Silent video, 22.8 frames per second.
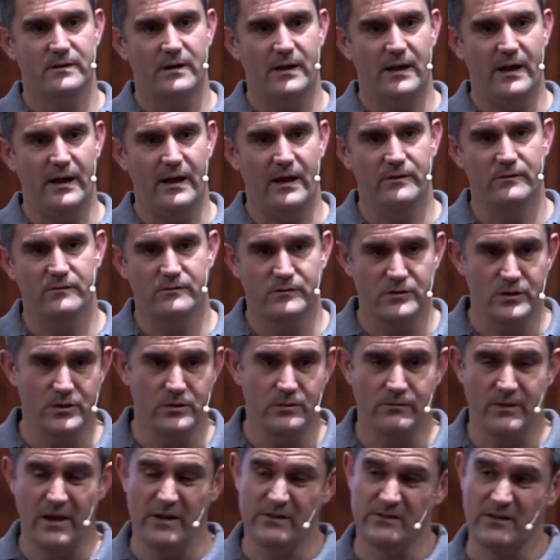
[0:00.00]
And two,
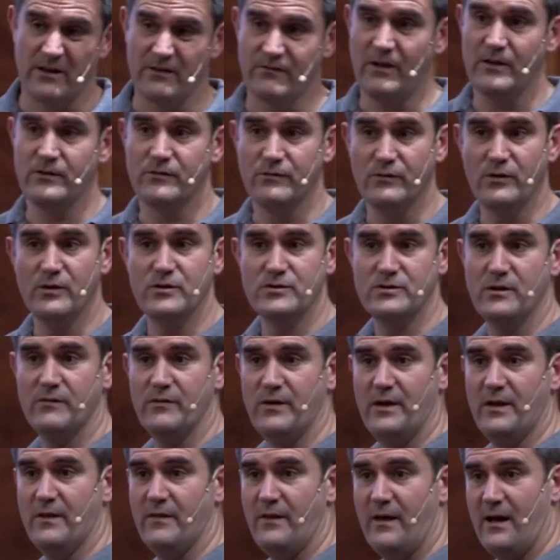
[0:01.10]
there's an advanced version of
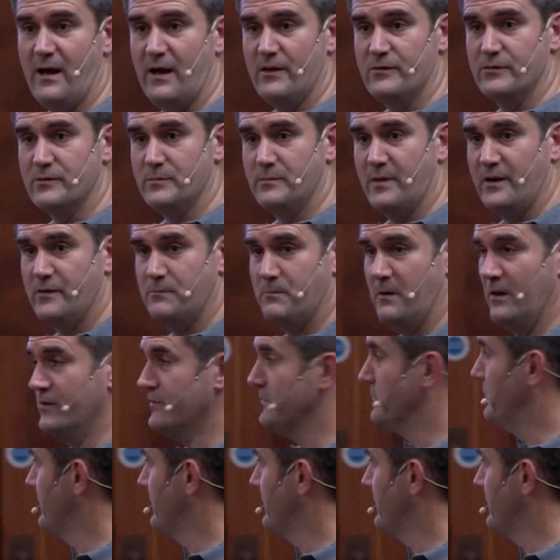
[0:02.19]
it that has some nice bells and